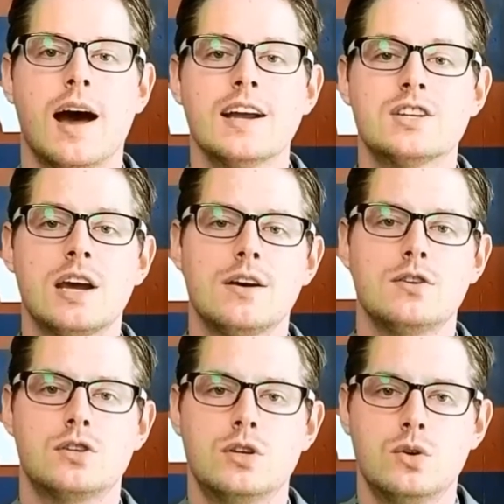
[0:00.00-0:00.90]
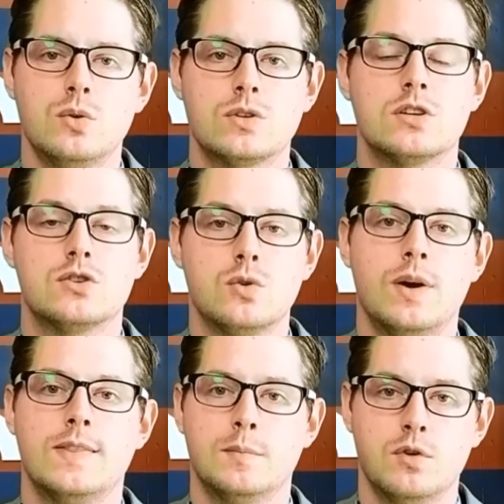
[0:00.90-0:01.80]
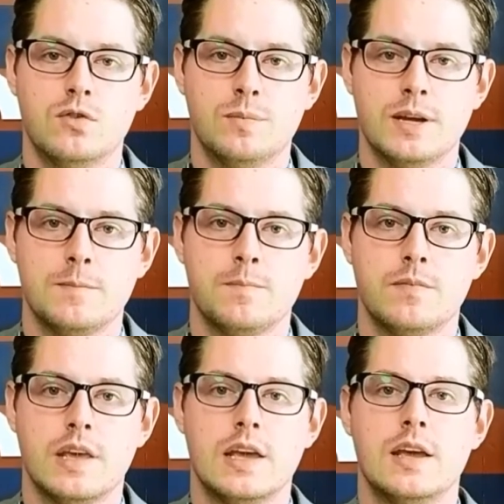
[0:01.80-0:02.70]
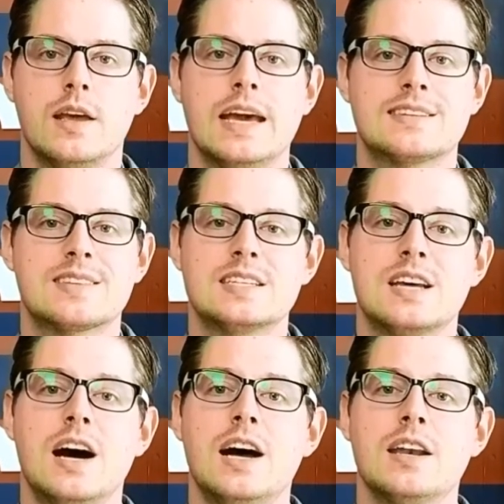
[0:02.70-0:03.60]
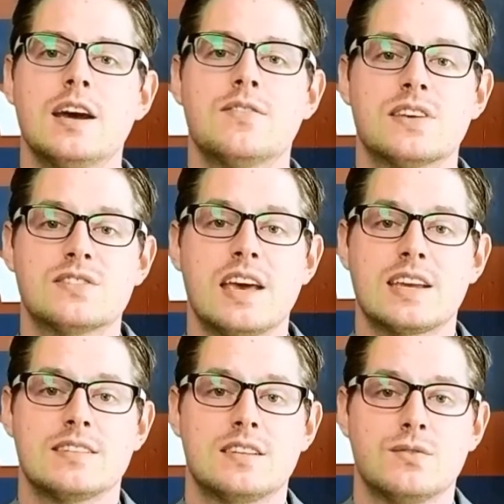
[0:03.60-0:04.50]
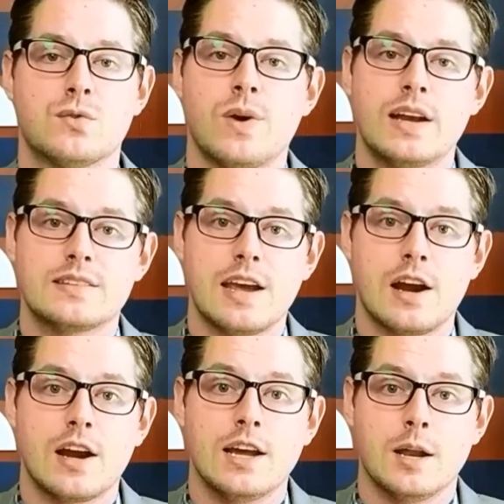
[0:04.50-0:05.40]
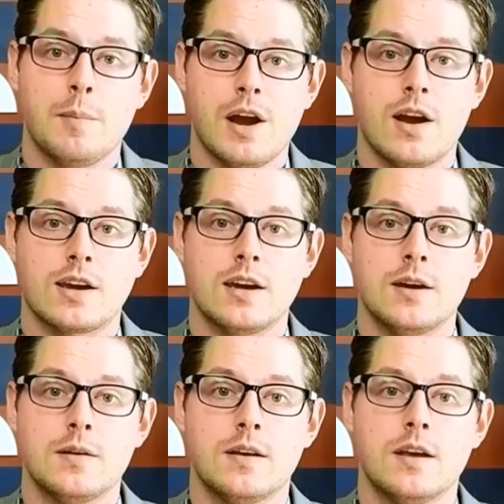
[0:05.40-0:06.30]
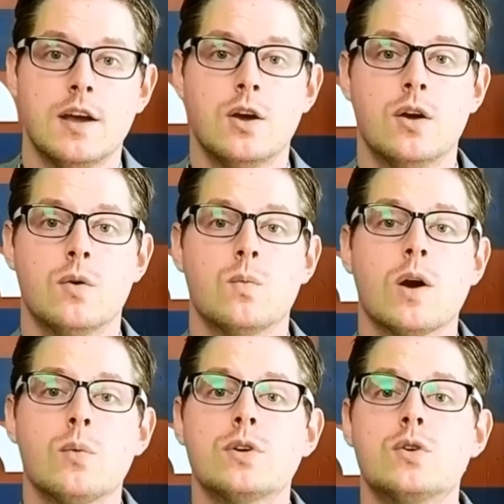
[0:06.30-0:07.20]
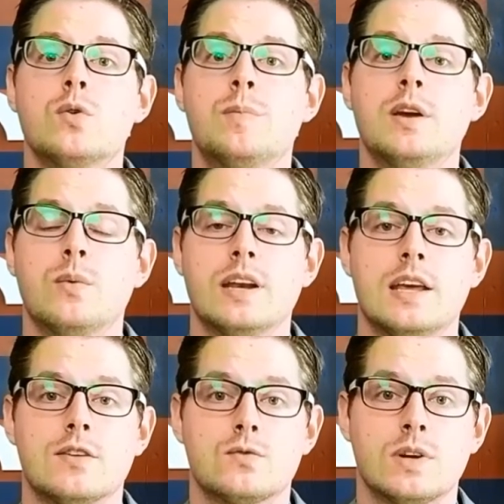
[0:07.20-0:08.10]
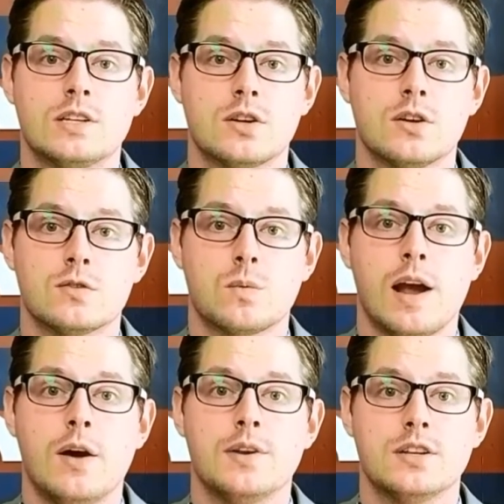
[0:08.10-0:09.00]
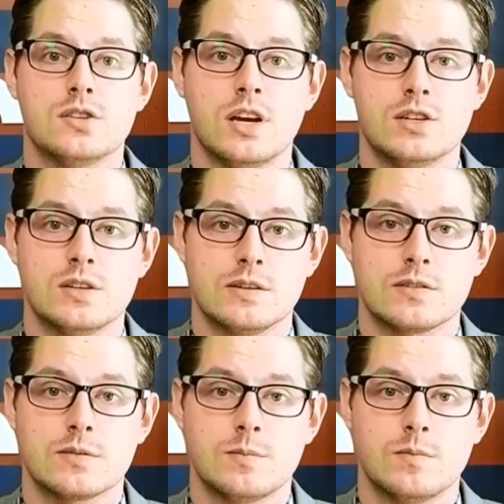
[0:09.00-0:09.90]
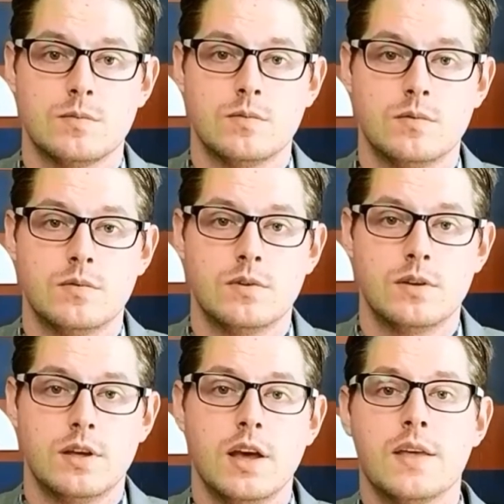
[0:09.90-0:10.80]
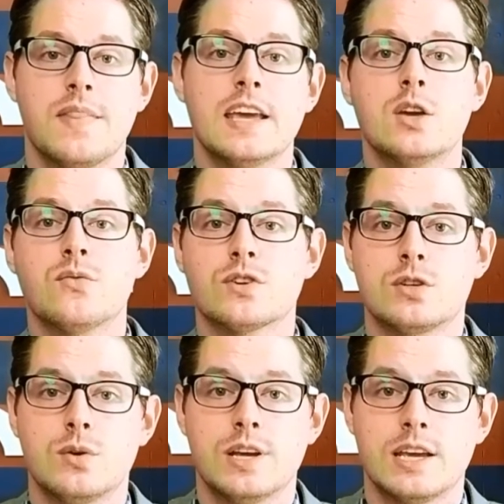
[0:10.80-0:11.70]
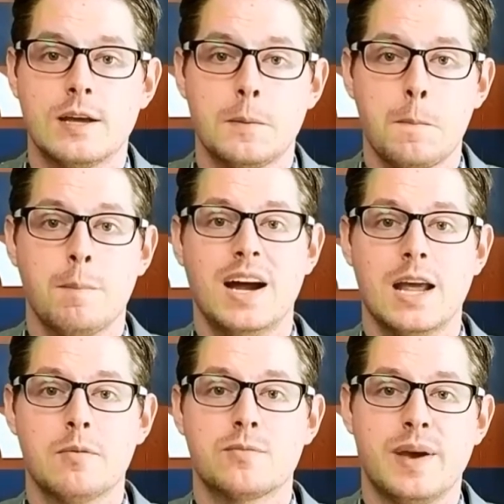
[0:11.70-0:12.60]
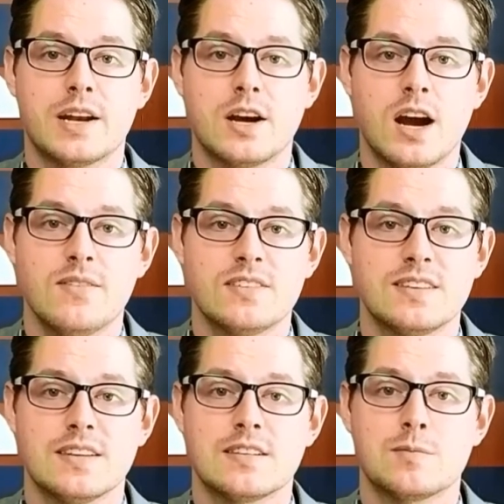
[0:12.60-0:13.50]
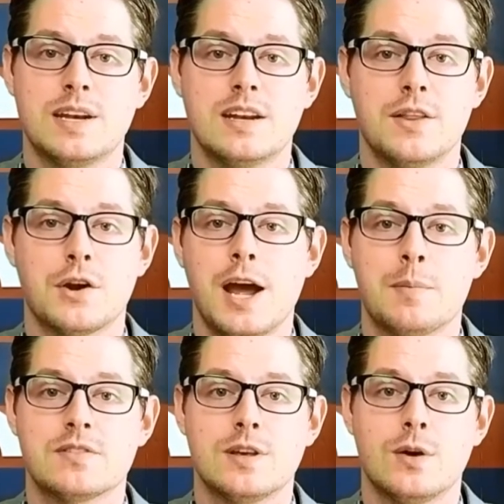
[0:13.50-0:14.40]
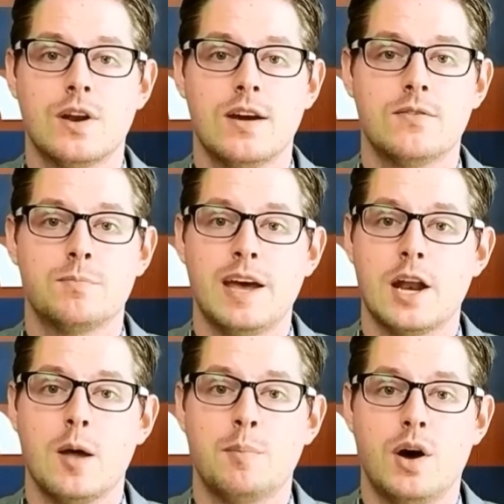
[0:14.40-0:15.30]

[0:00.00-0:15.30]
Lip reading: I challenge you to join the movement. It's the dawn of the second civil rights era in America. Where will you be when history turns around and judges? Thank you for tuning in. My name is Ben Garves, and this has been another episode of Ben on